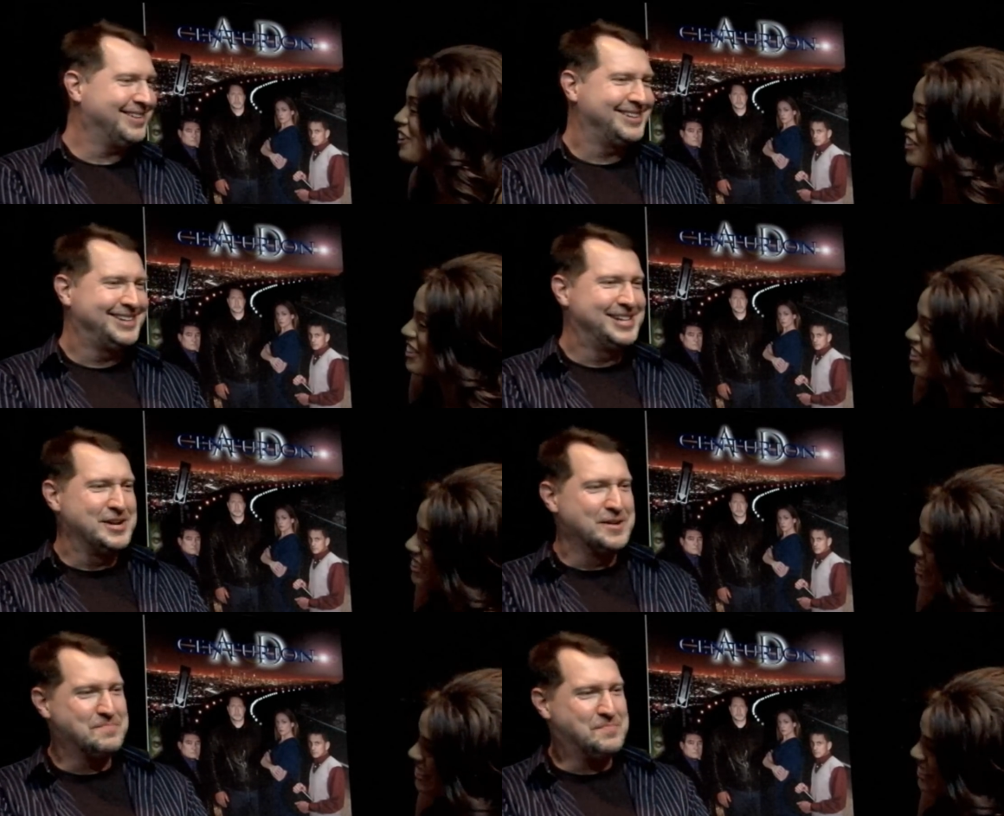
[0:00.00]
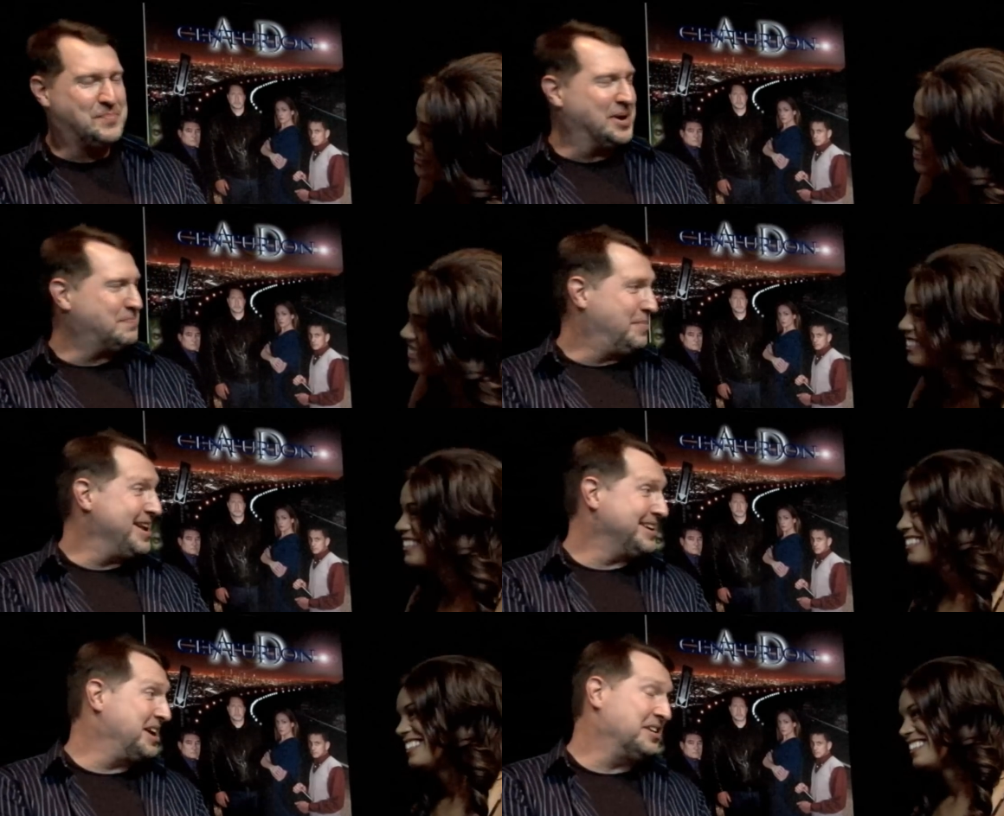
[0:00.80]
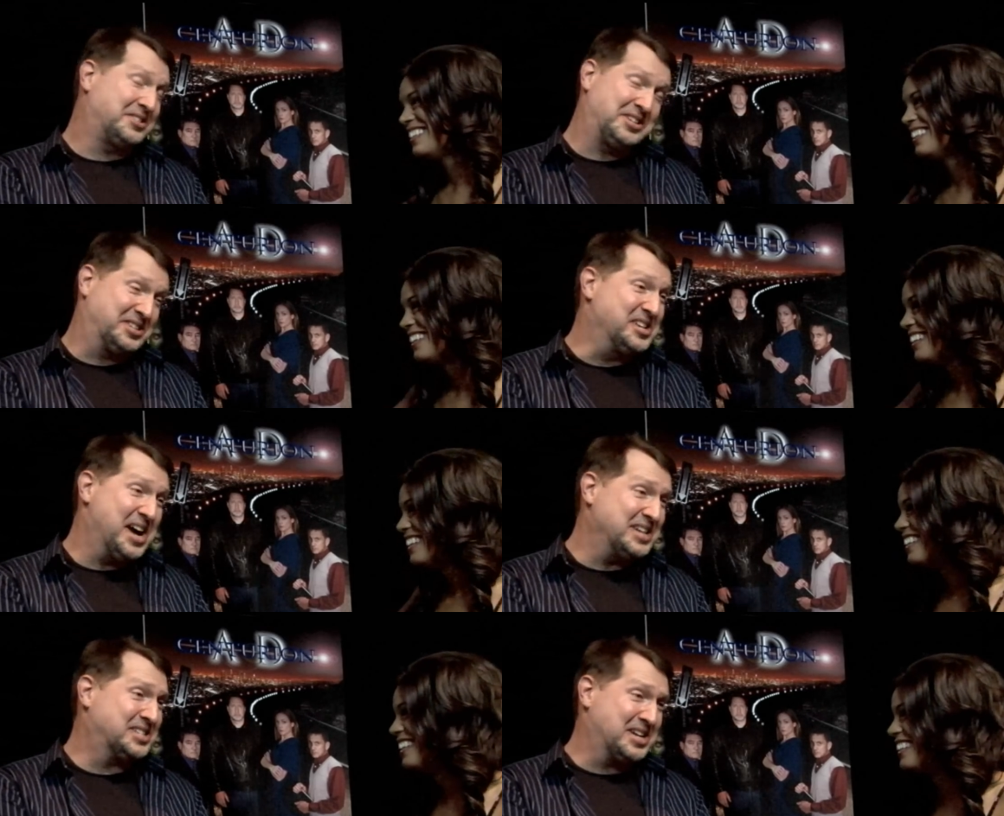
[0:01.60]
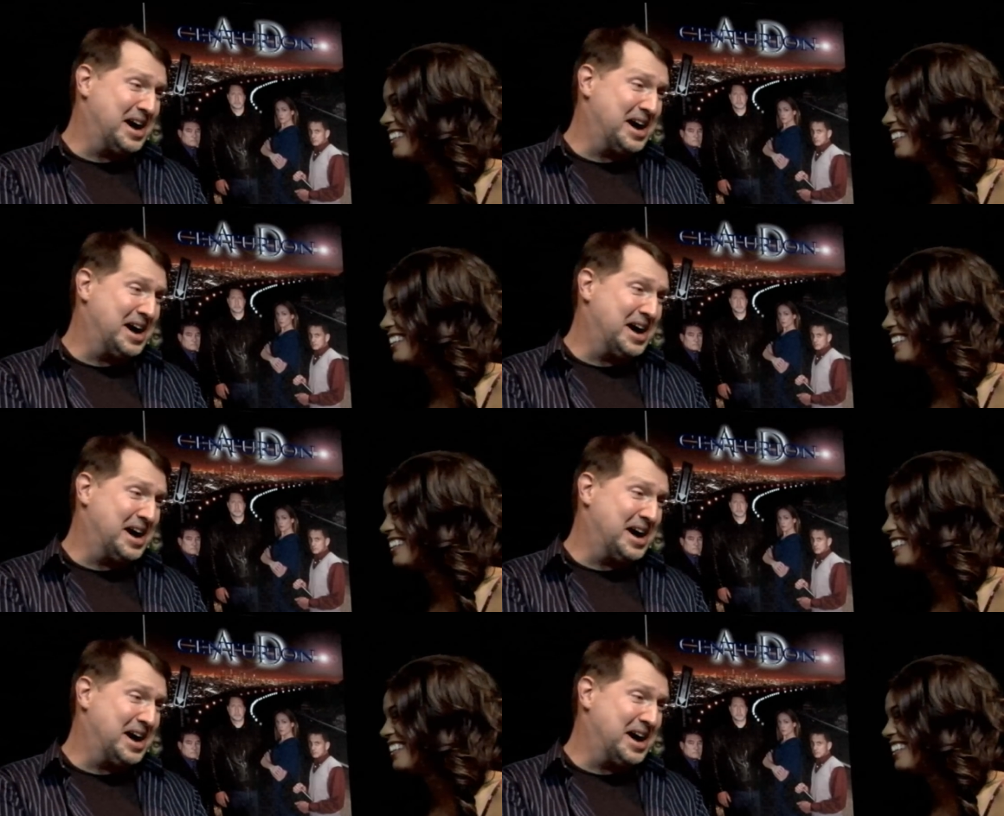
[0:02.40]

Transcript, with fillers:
Speaker 1: but Ben Kings, he's a nice